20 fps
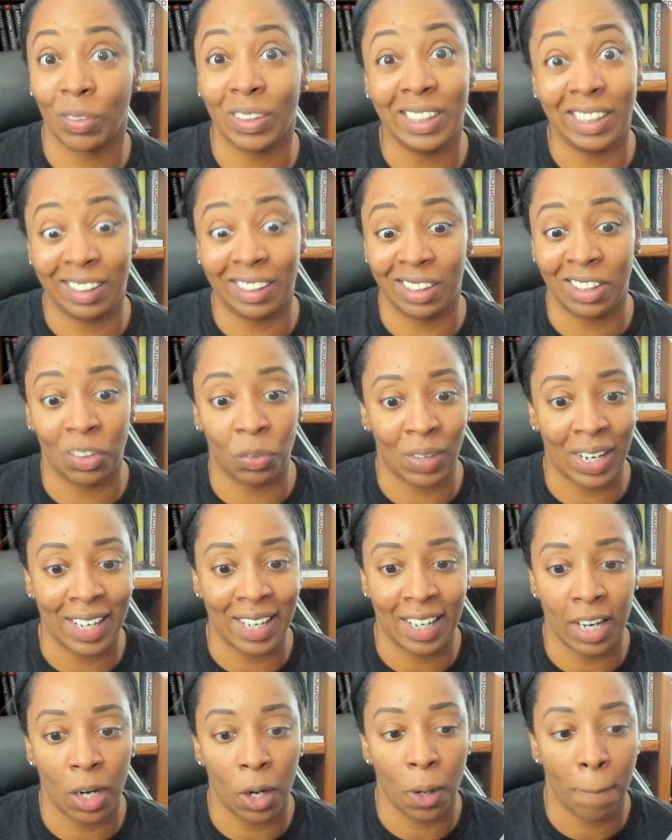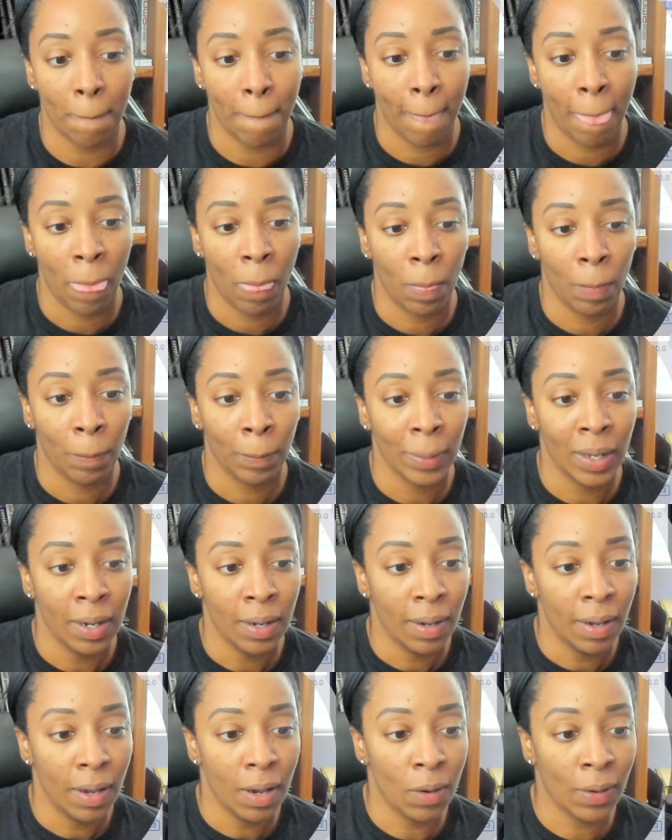really good right here.
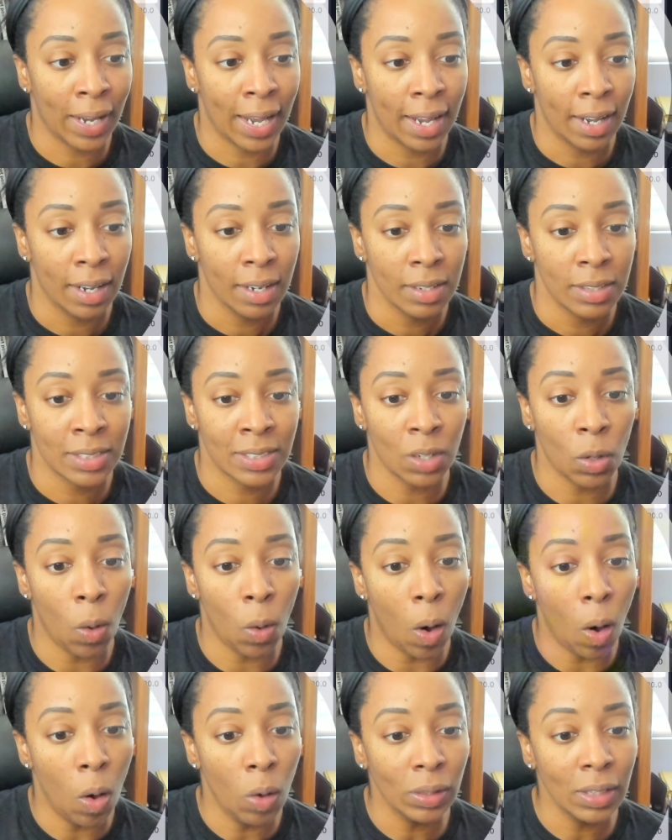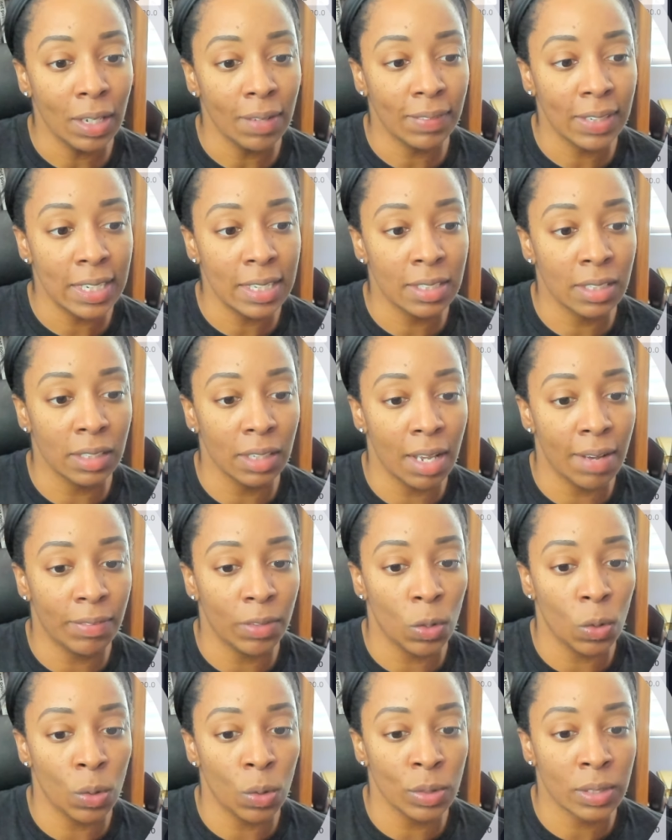Okay, so all of these
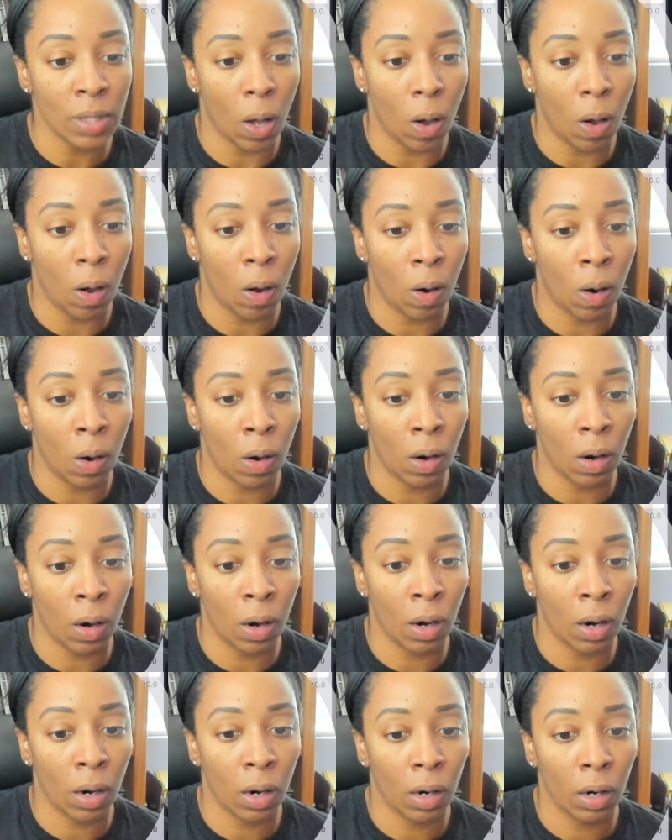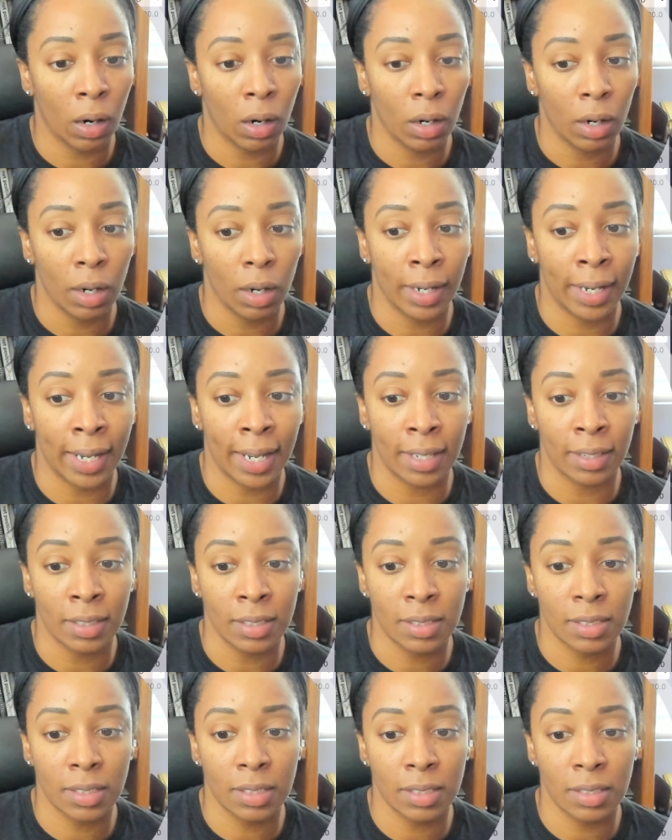levels are, yeah,
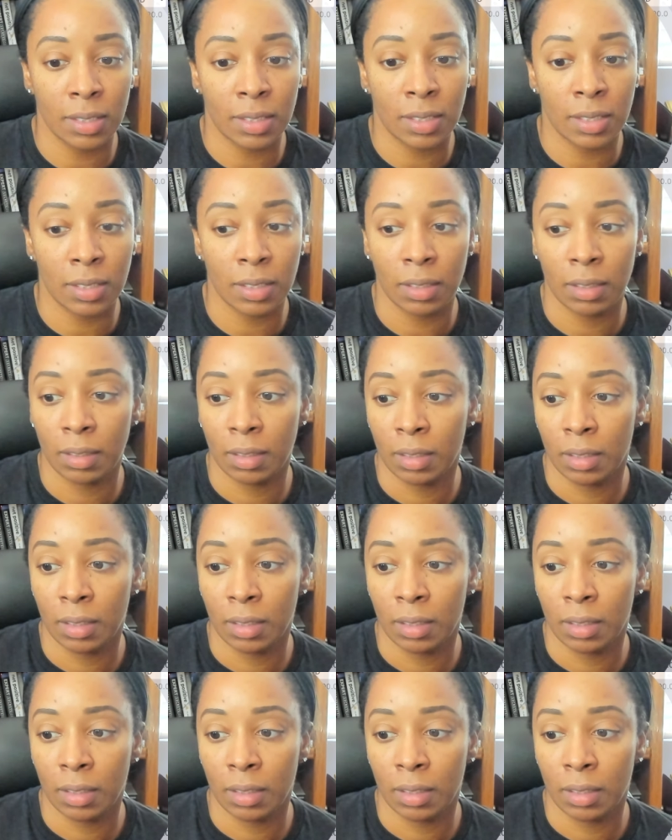this is,